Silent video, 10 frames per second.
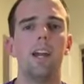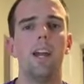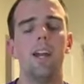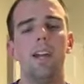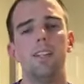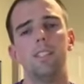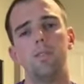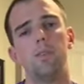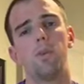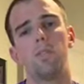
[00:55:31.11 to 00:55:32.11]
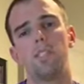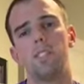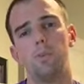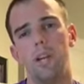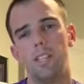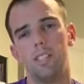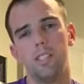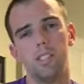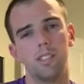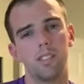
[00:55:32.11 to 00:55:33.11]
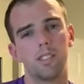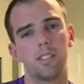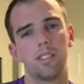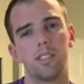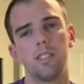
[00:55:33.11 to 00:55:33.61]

and difficult situations